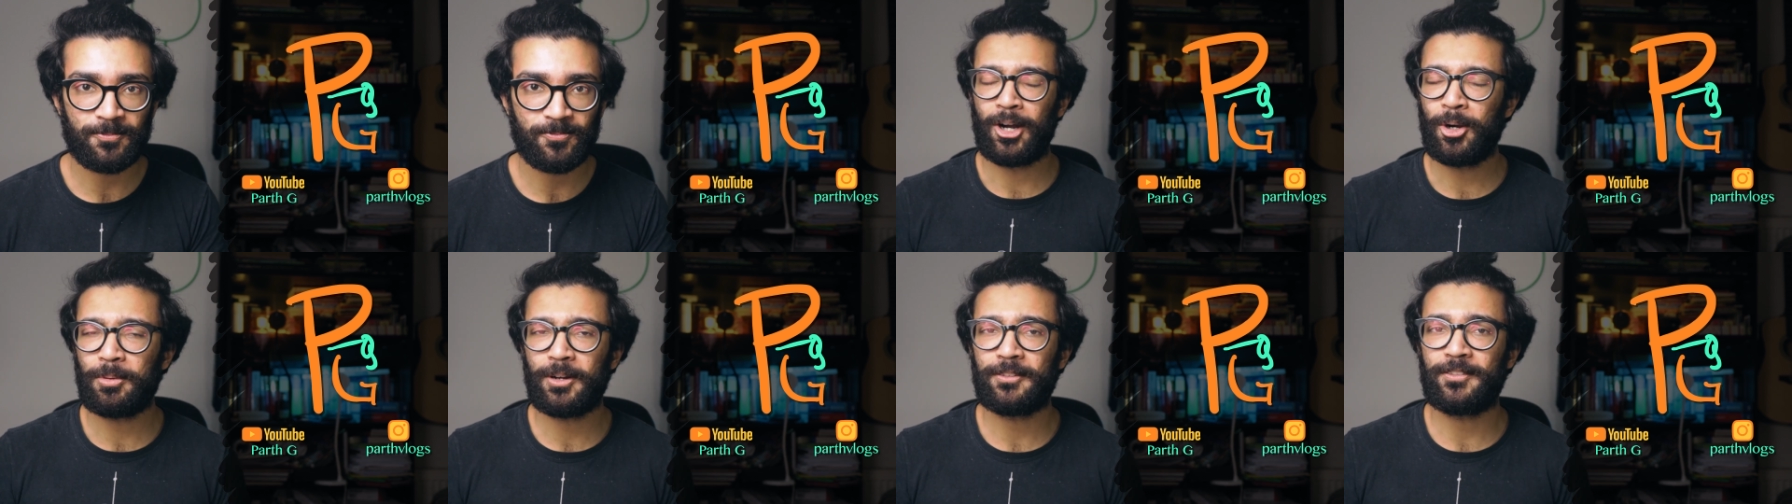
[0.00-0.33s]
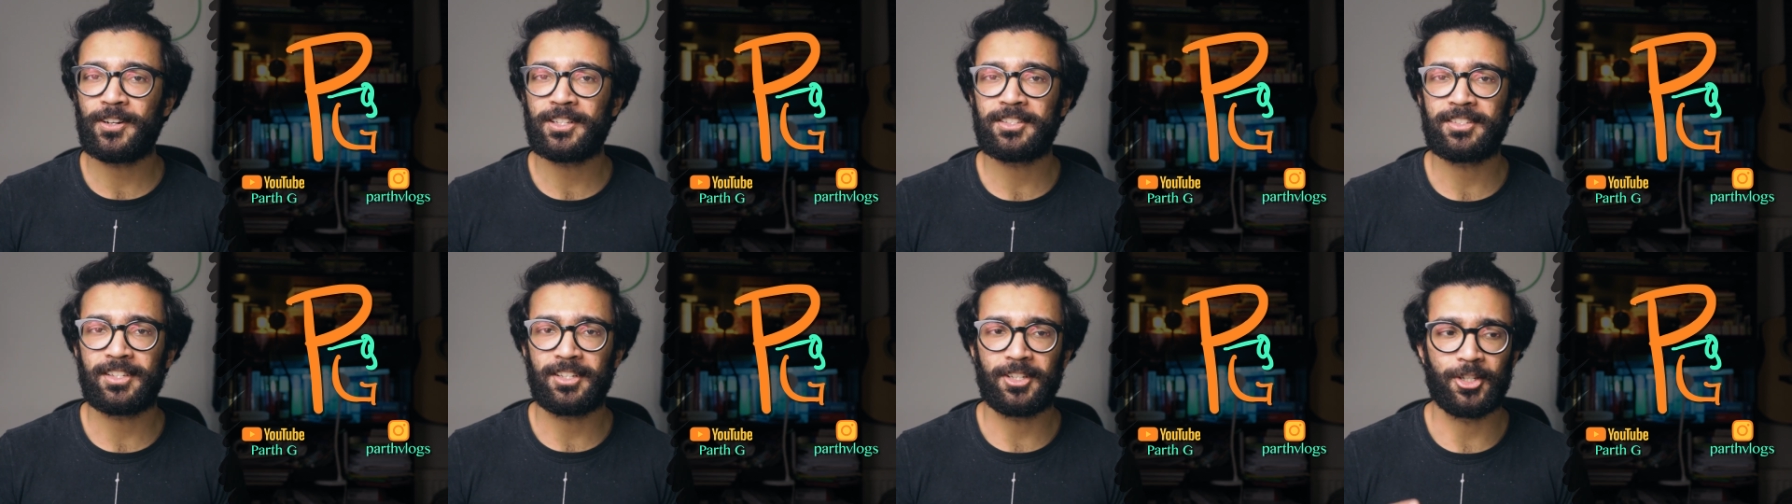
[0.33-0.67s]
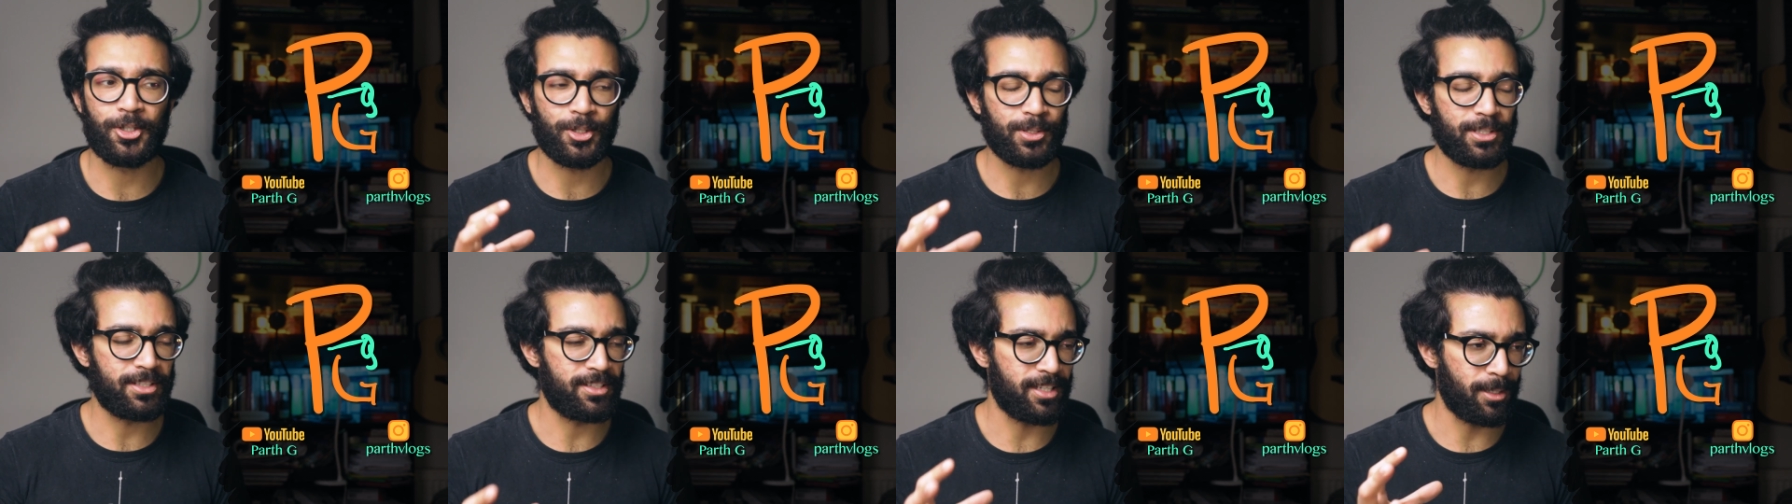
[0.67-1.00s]
I hope I've answered a
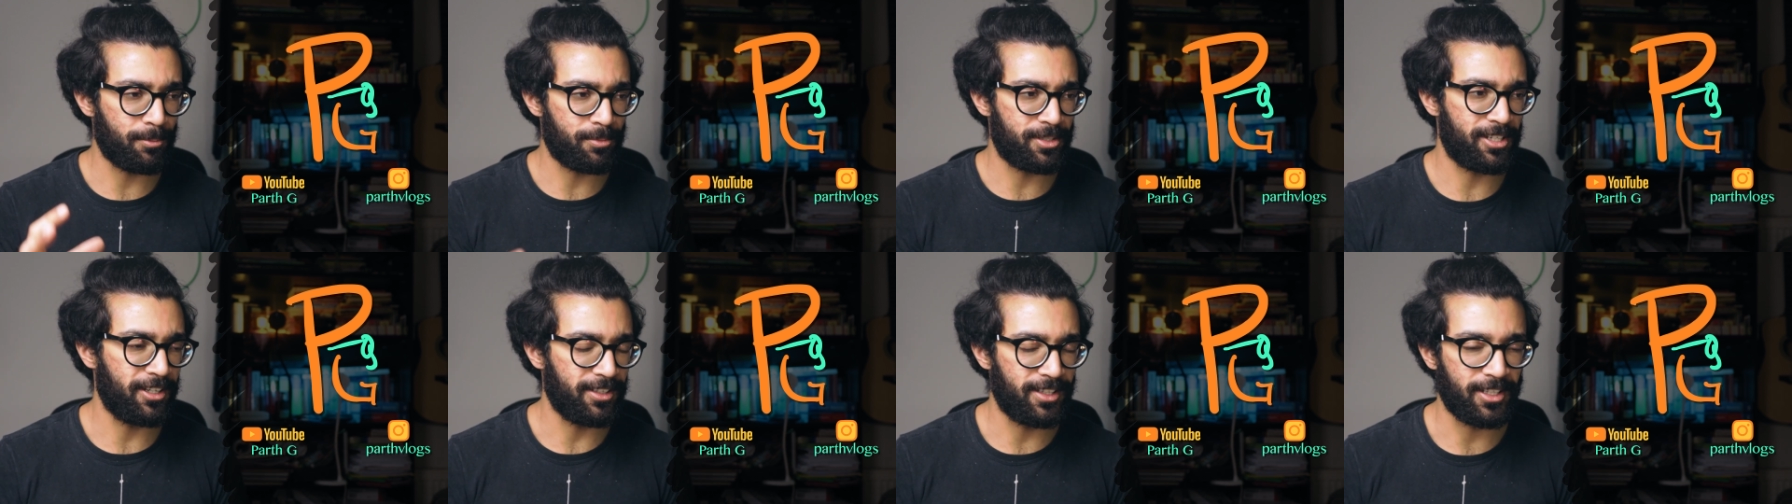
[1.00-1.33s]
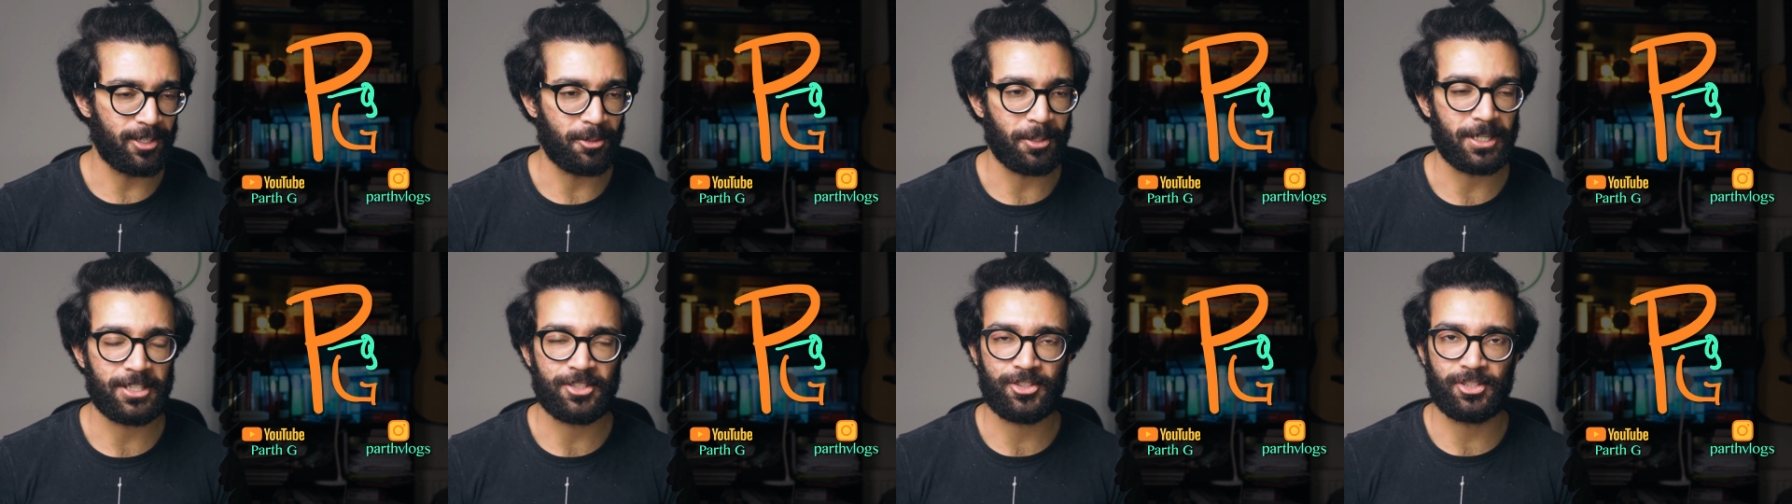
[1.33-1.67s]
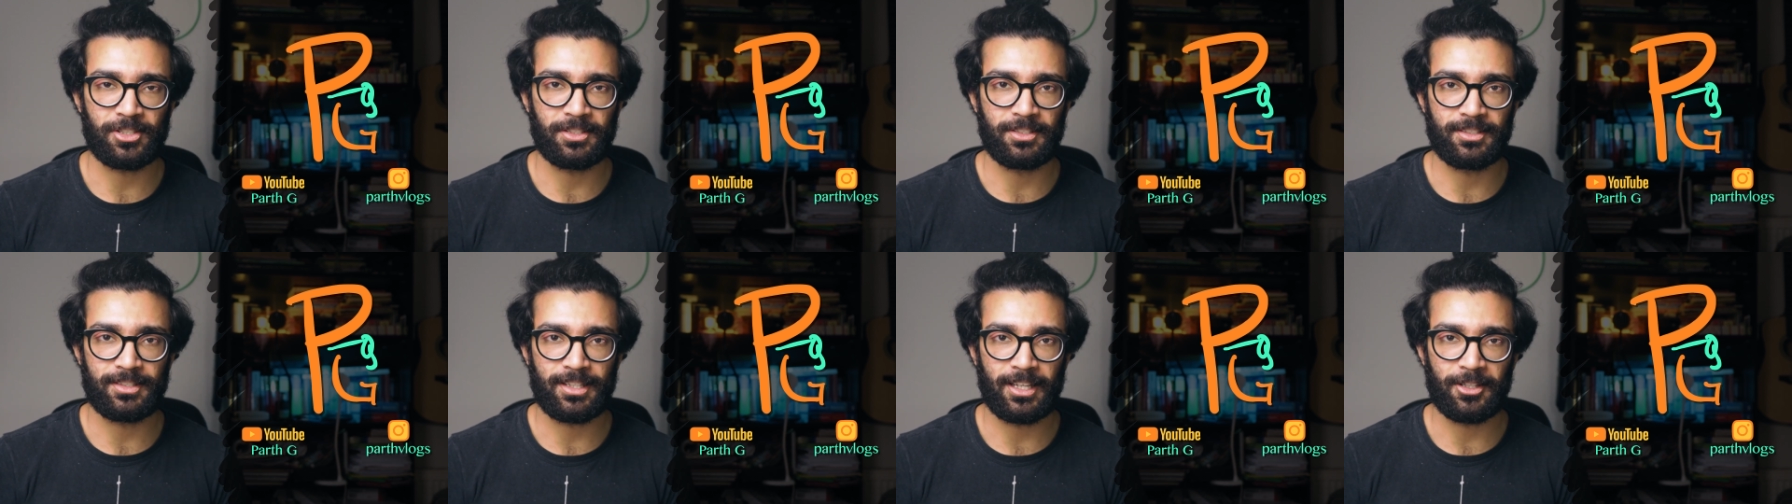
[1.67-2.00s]
good subset of the
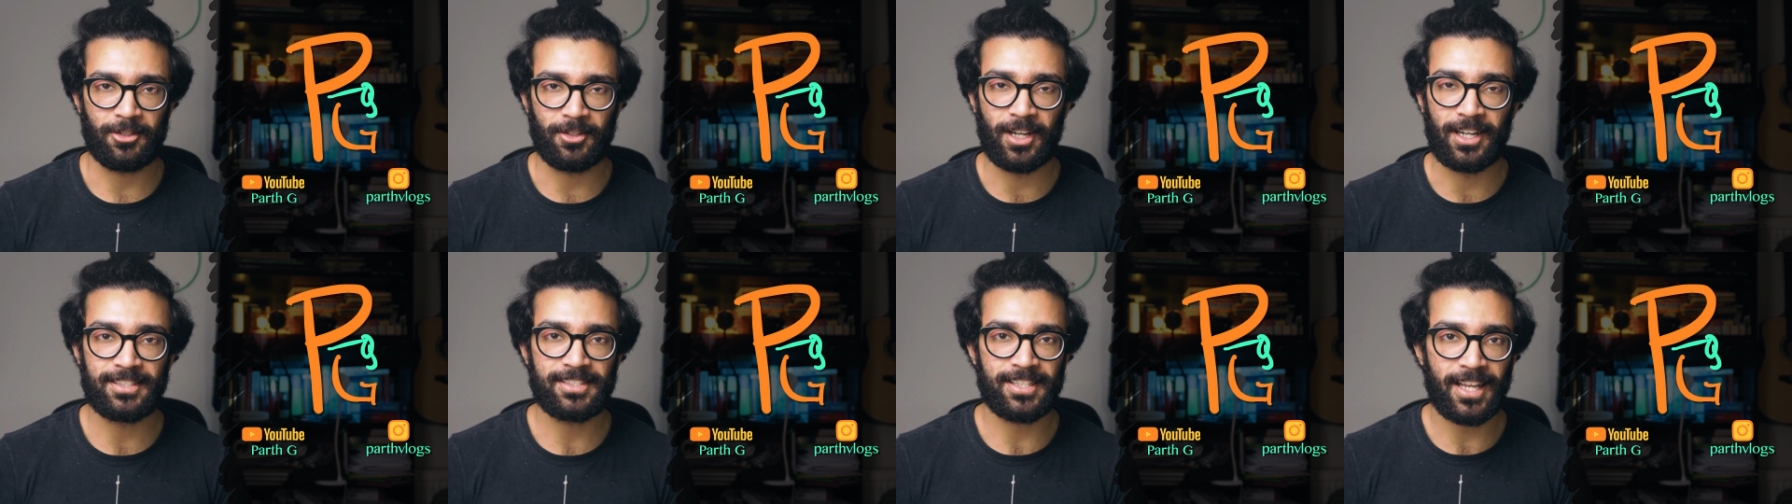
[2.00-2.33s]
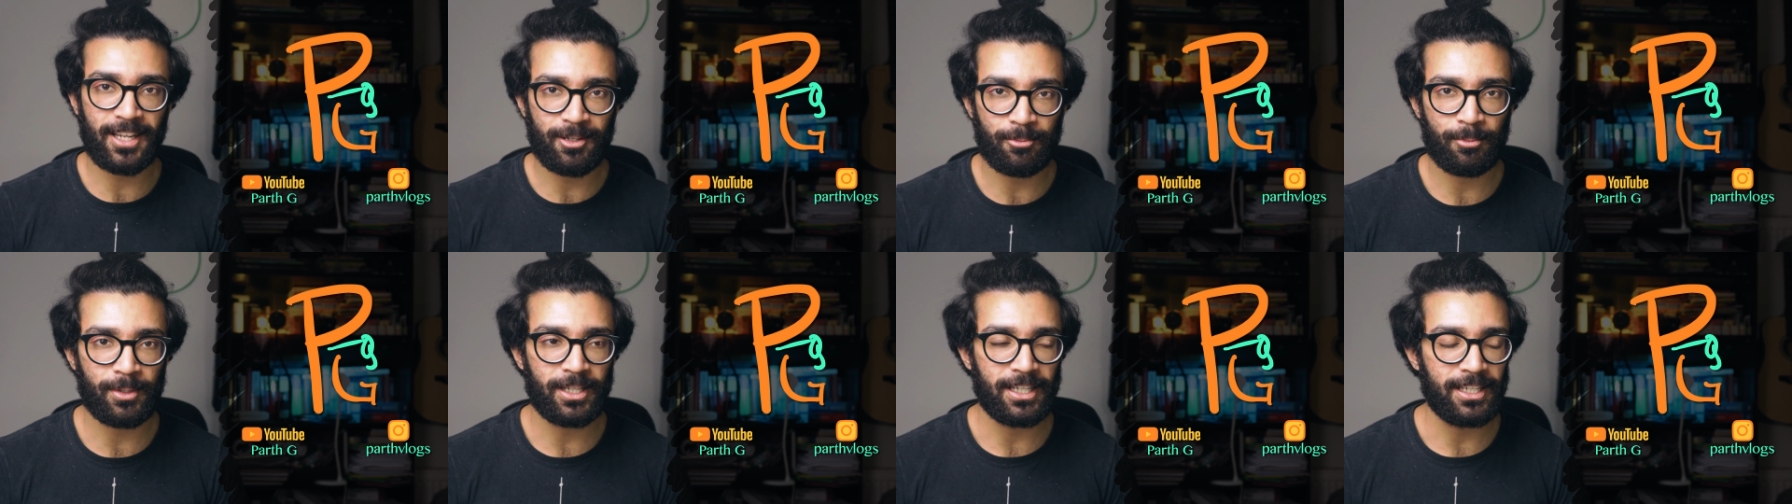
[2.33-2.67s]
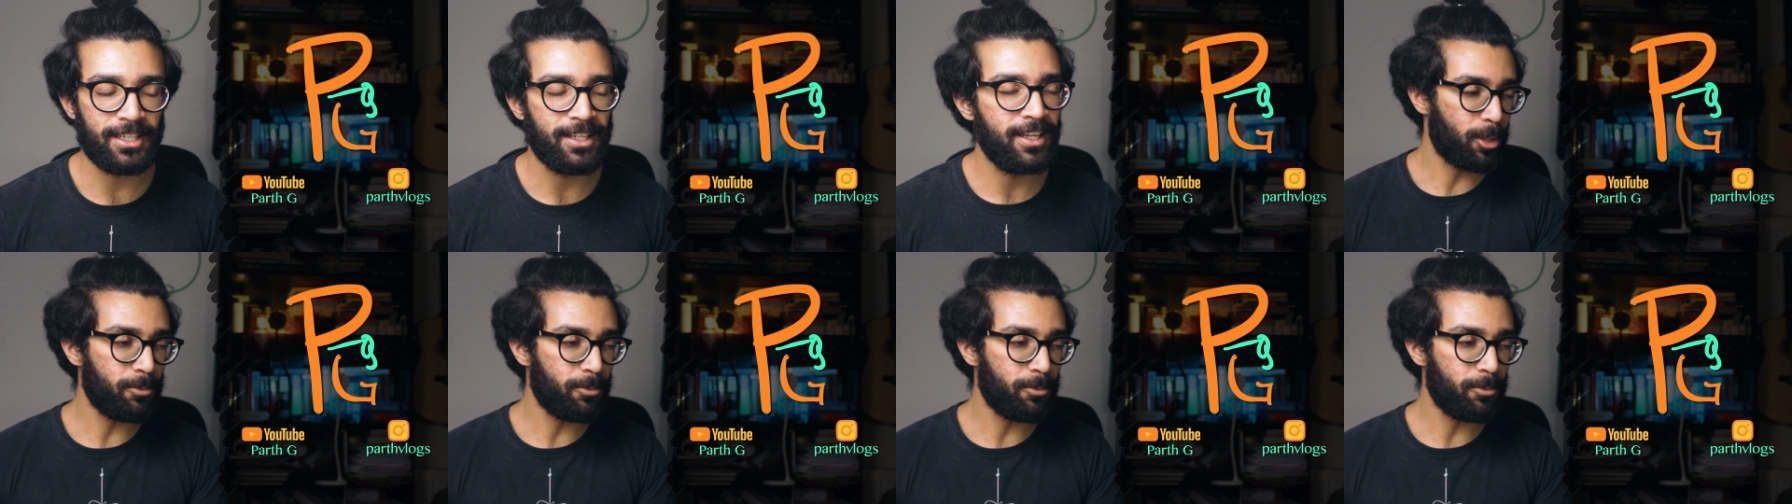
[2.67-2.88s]
questions that you guys sent me.